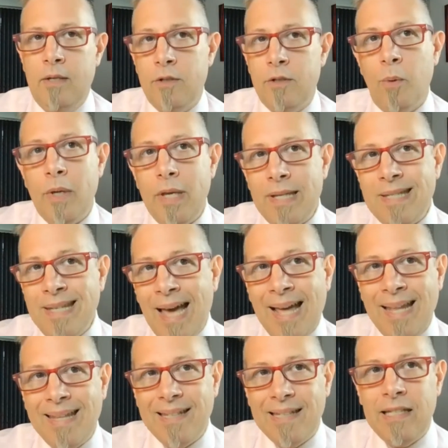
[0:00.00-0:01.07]
So it's
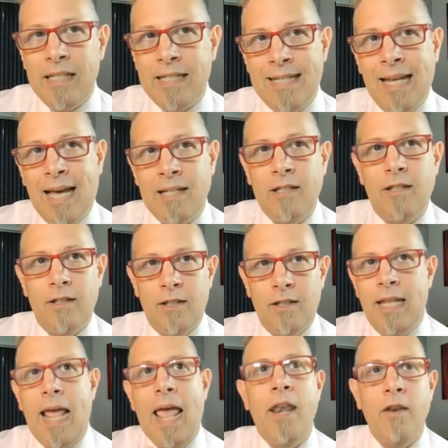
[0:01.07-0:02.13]
not
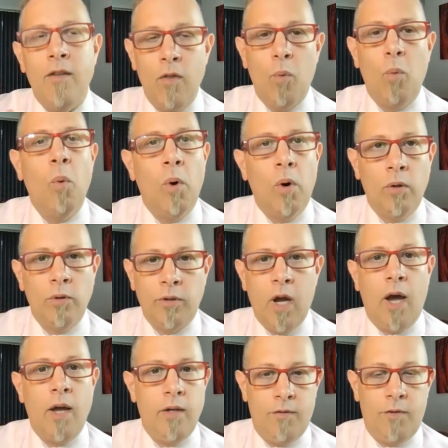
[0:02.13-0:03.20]
the end of the world
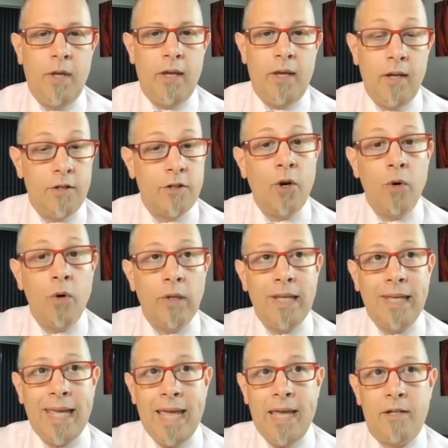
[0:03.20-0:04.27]
kind of thing, and it certainly
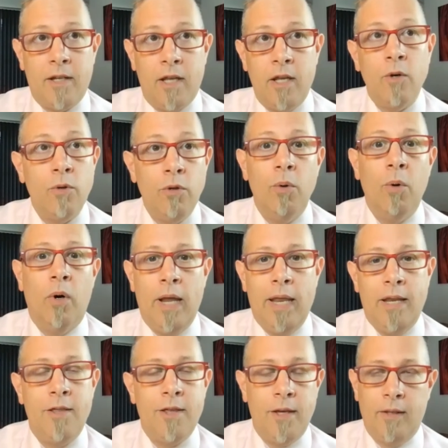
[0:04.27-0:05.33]
can't kill you or
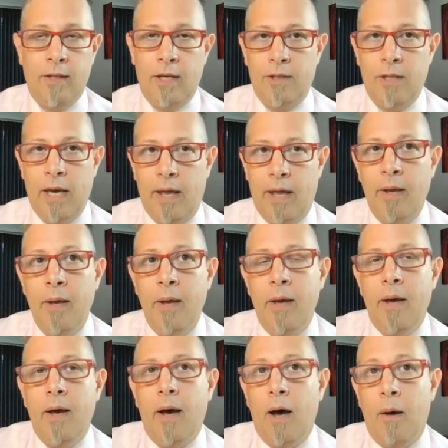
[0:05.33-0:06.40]
anything like that.
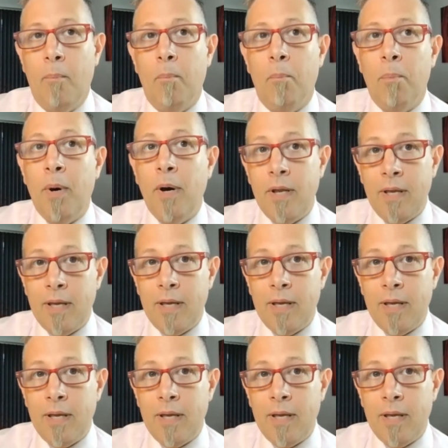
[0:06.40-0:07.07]
But